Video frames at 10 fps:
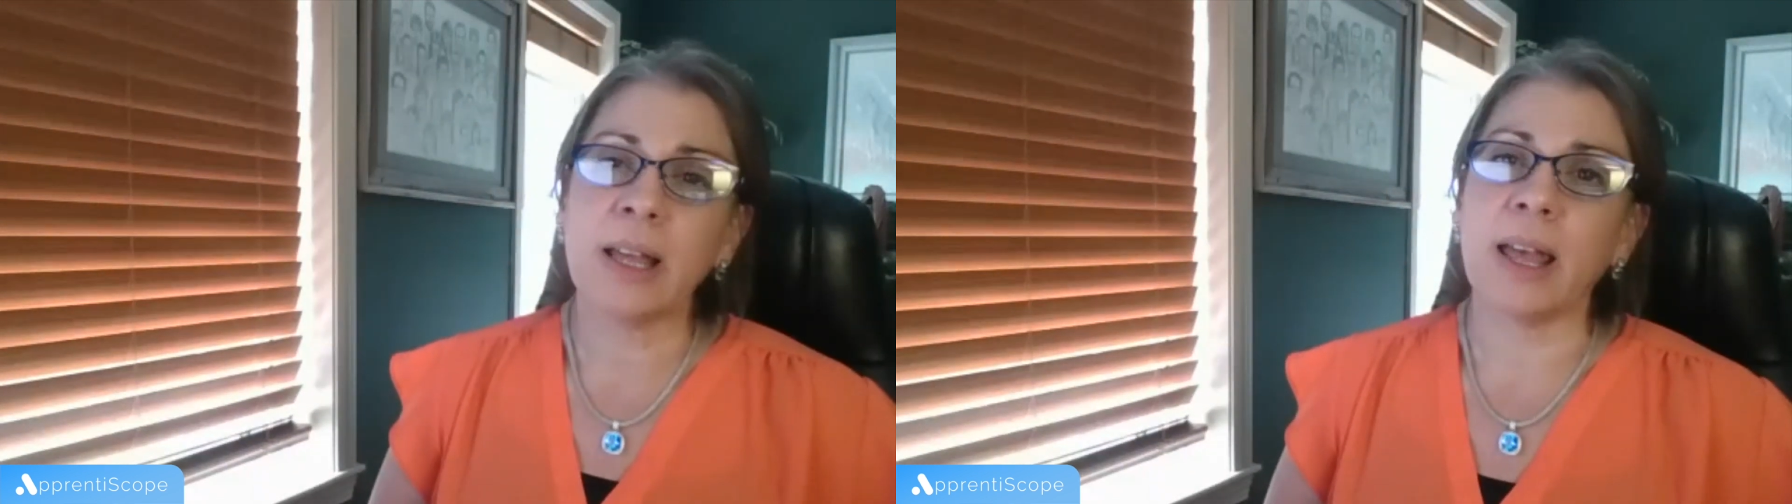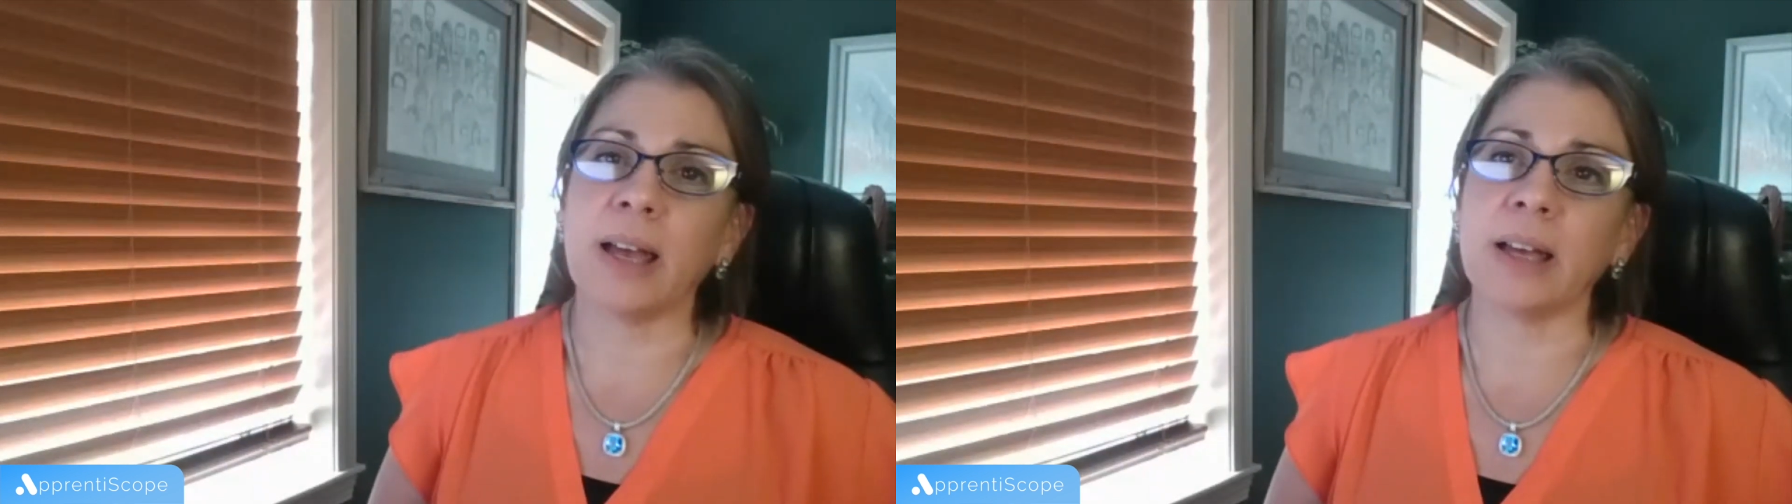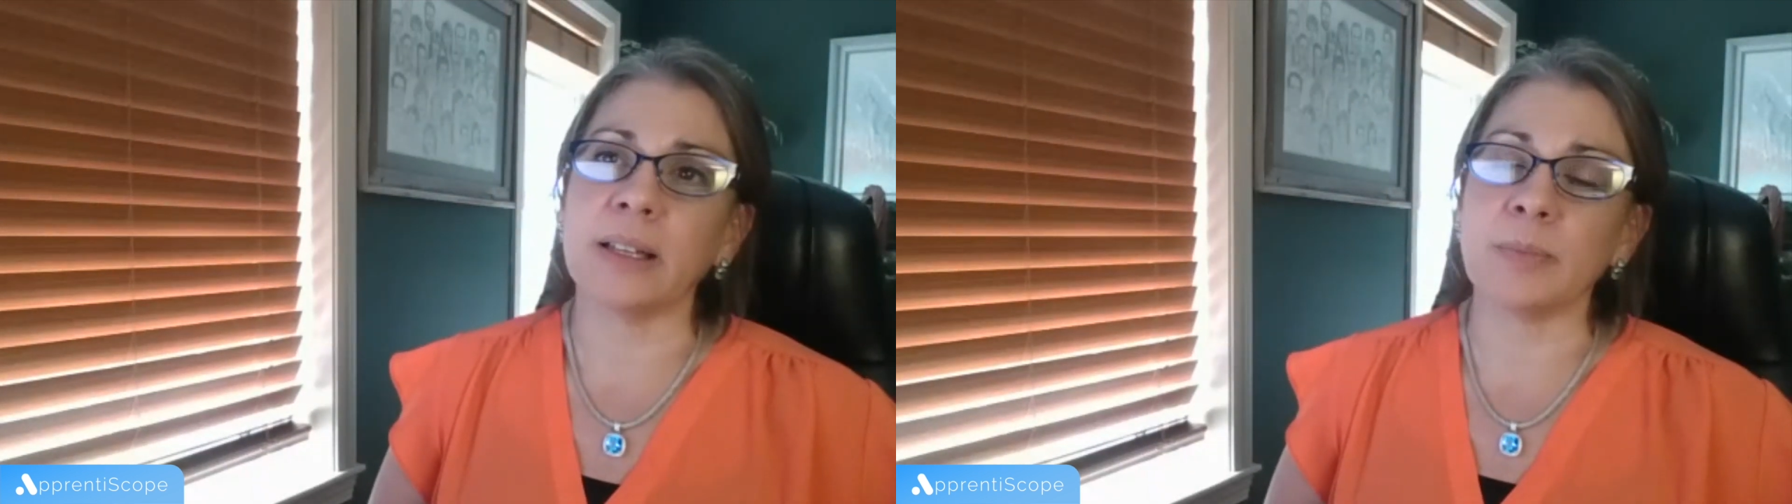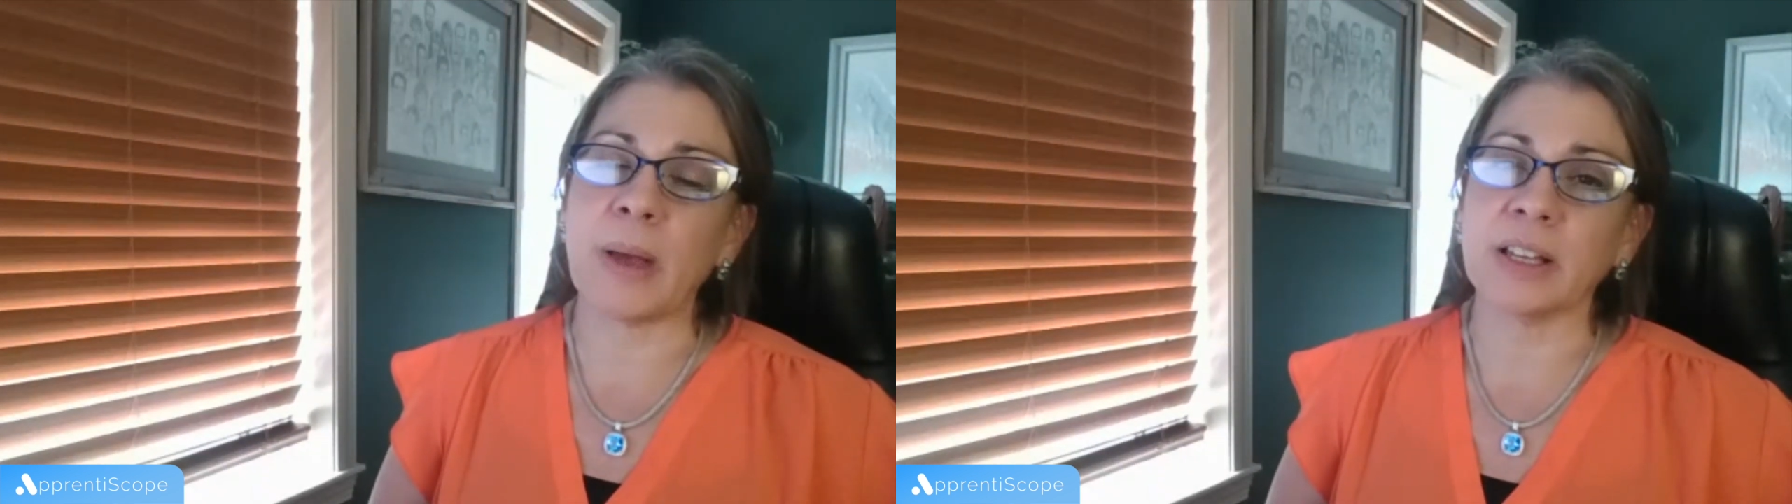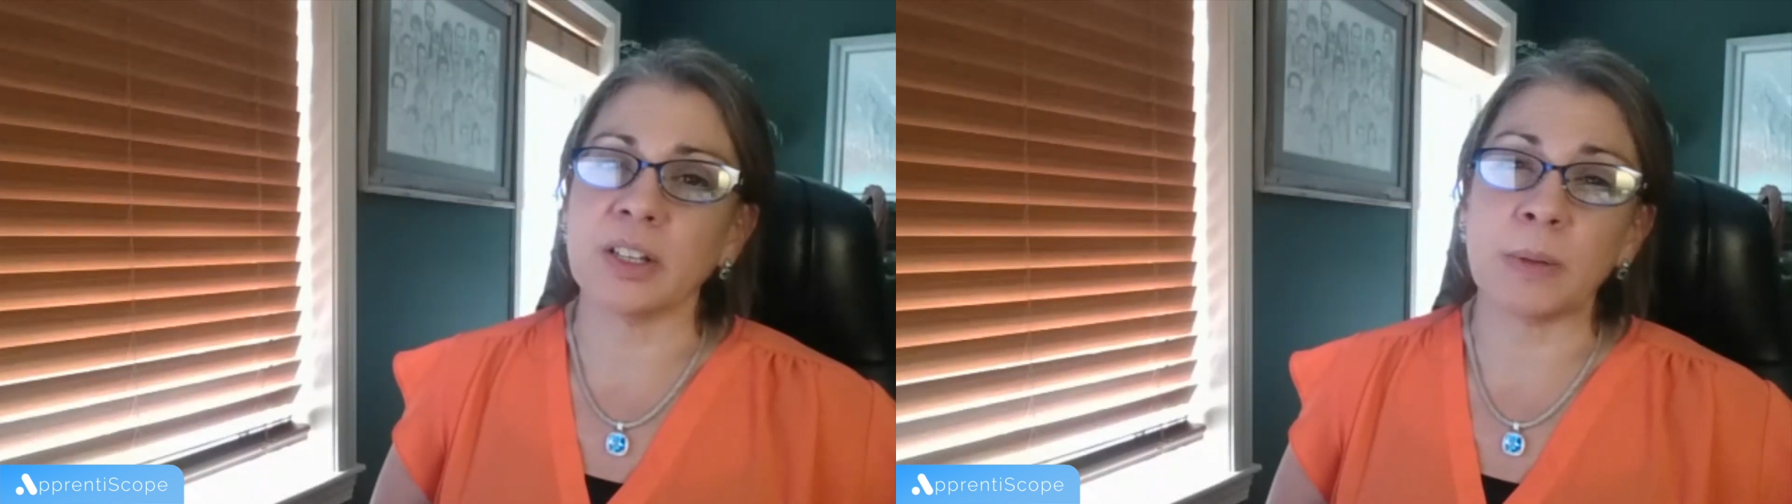And
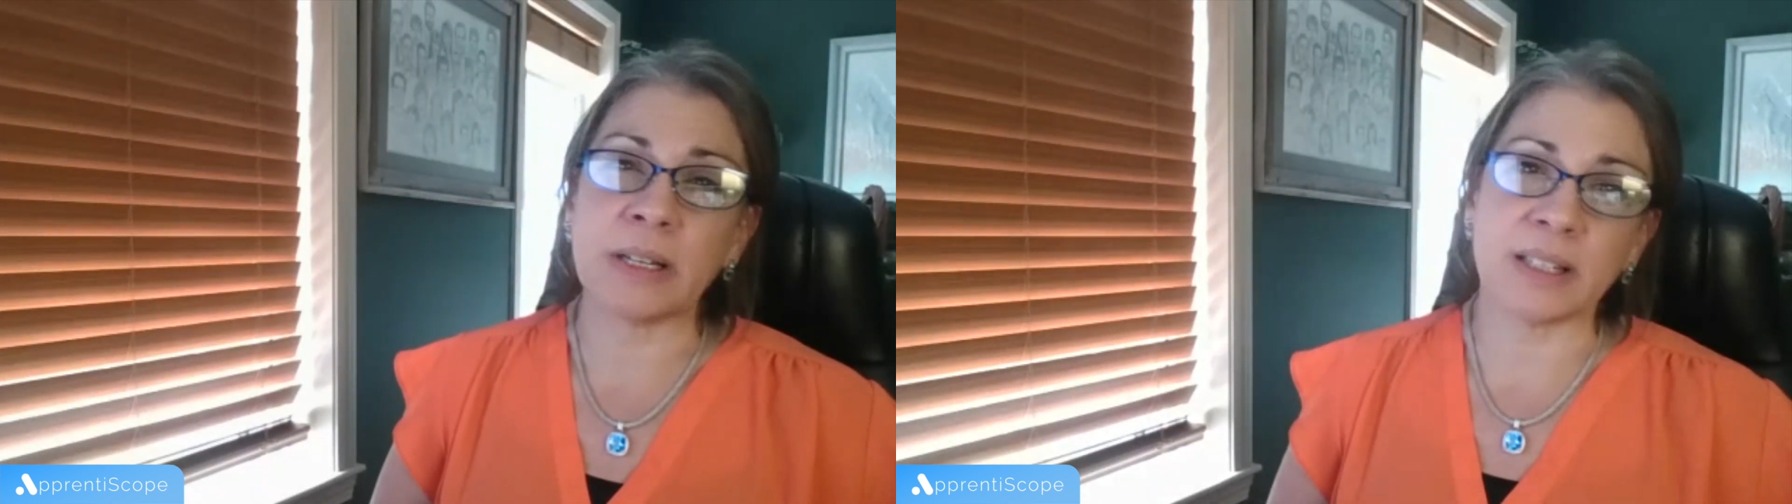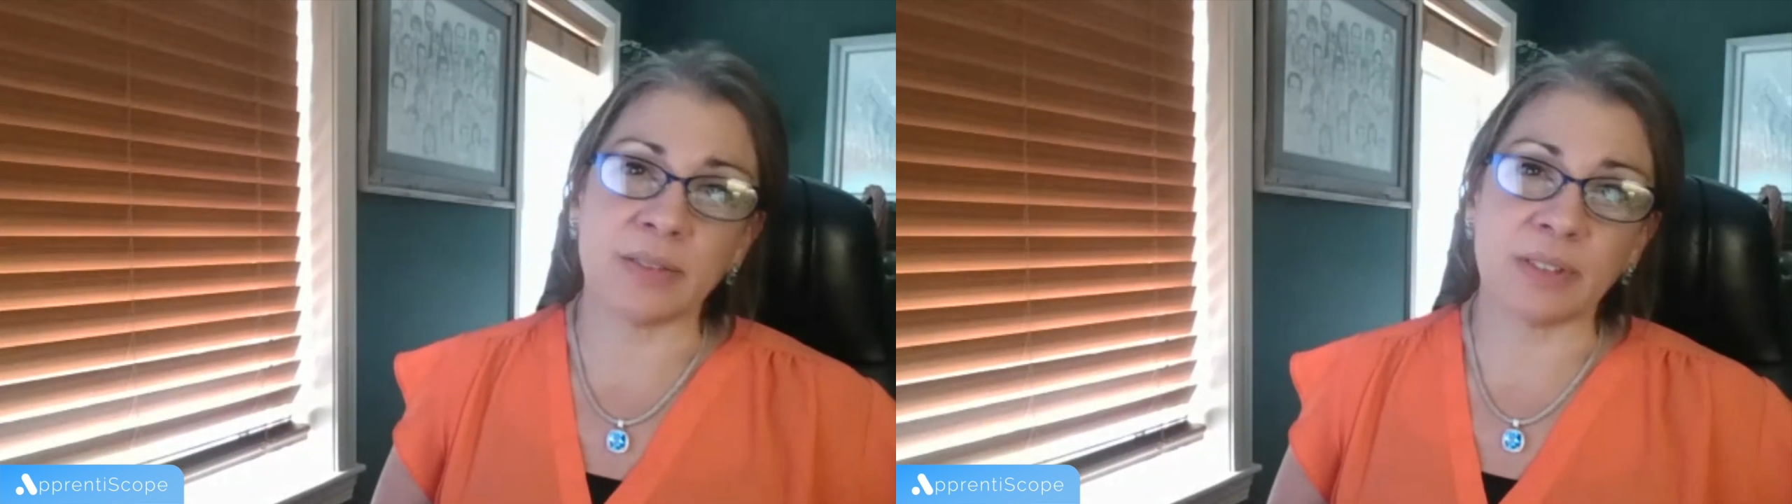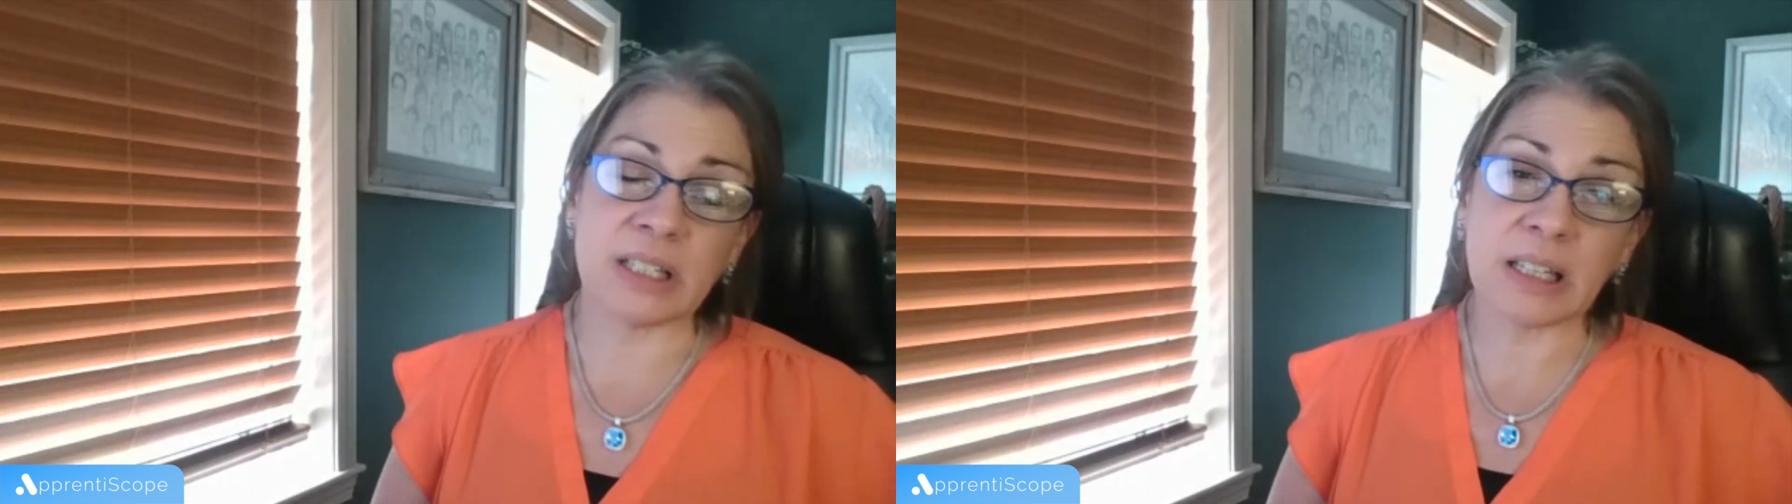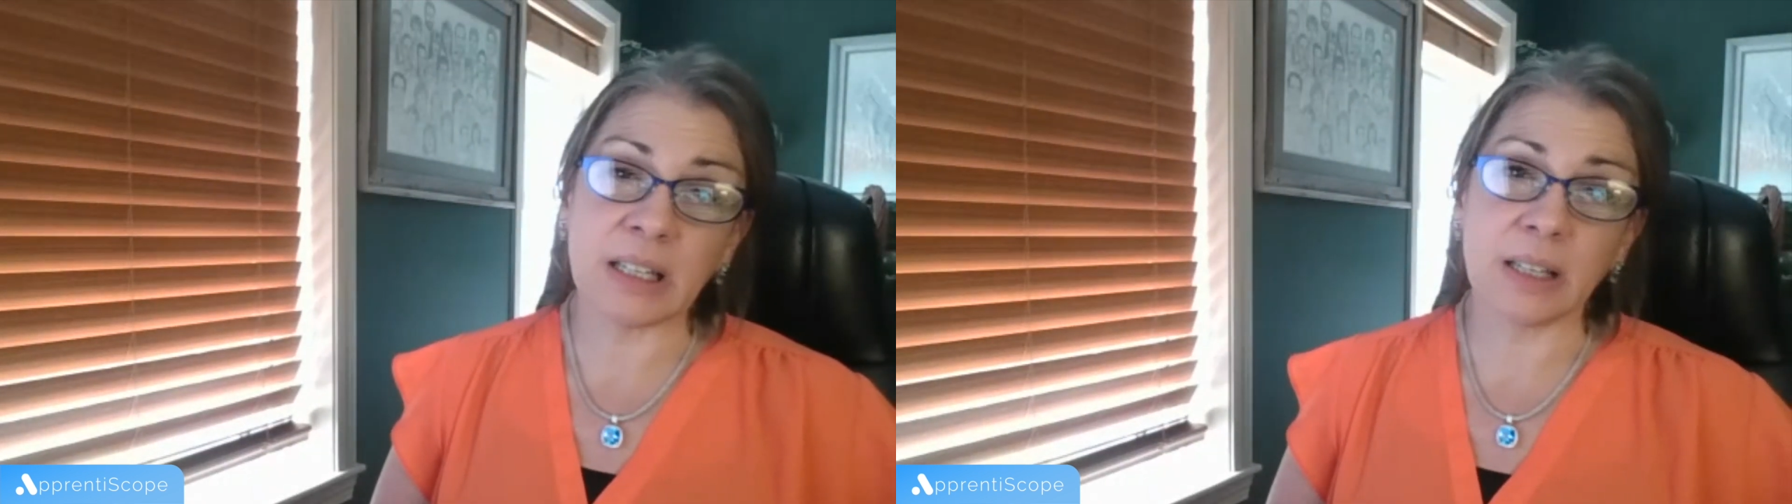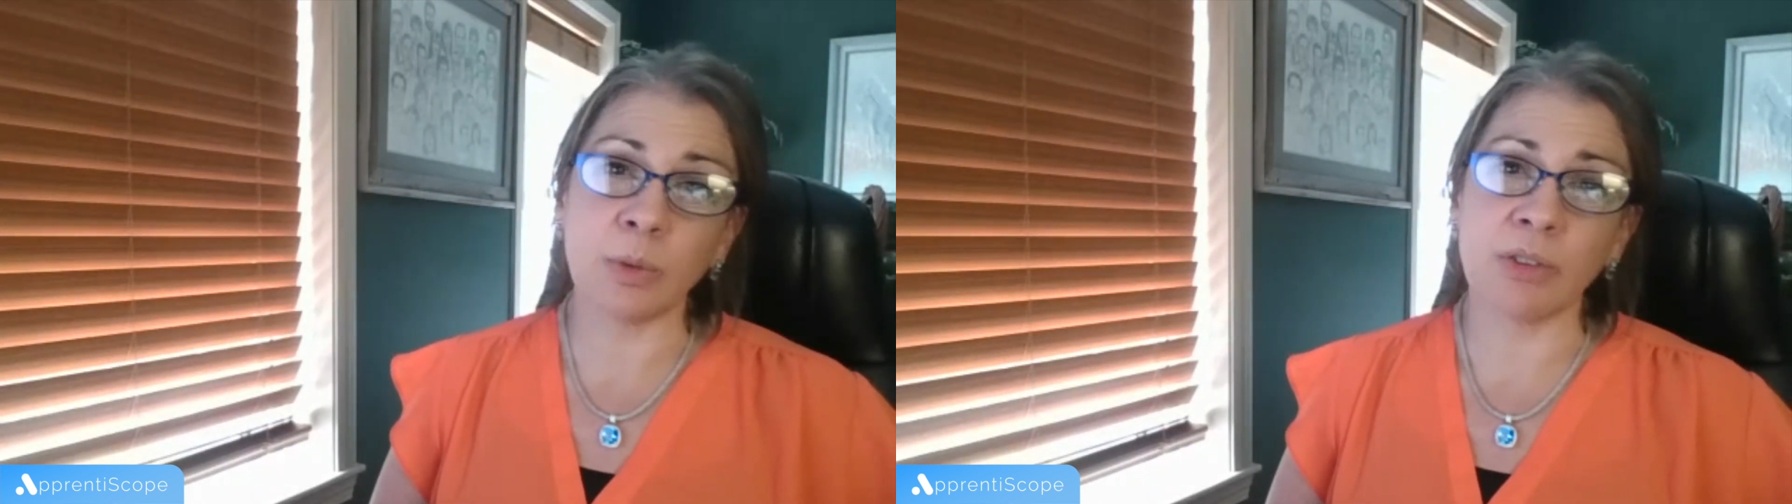back in 2017,